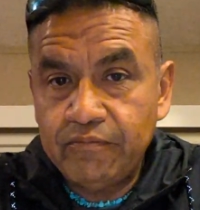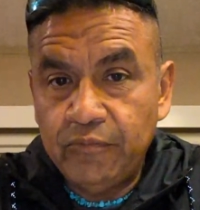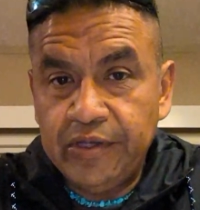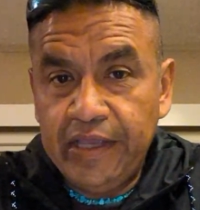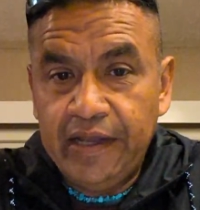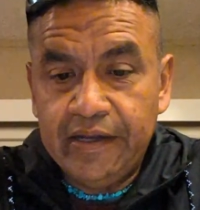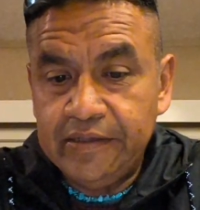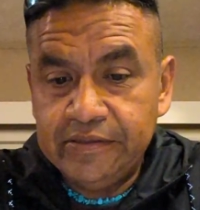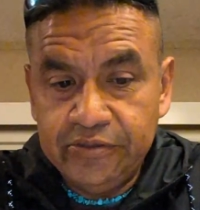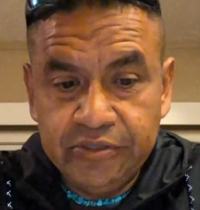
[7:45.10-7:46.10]
Well, yeah,
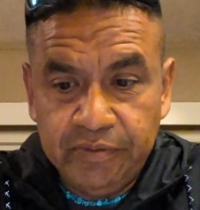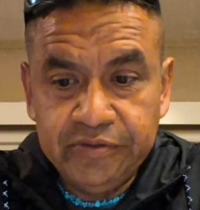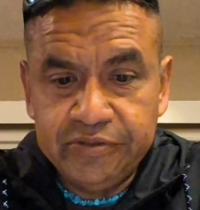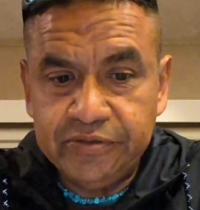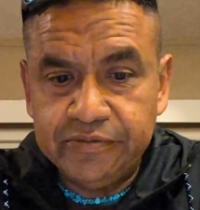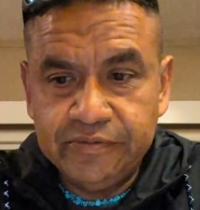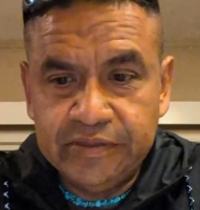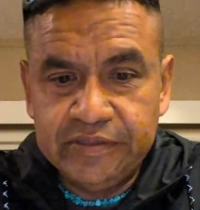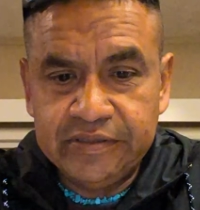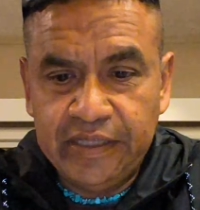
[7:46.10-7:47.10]
you're supposed to.
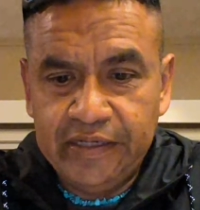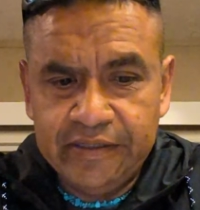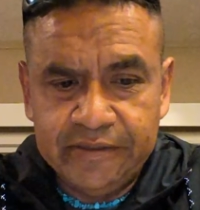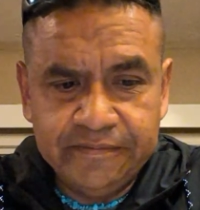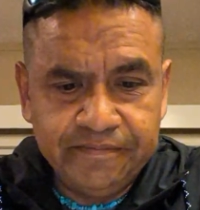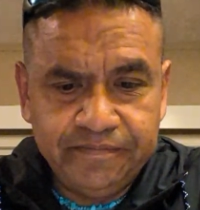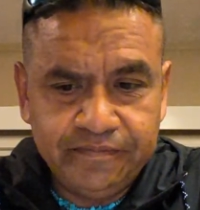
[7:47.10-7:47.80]
This is not a.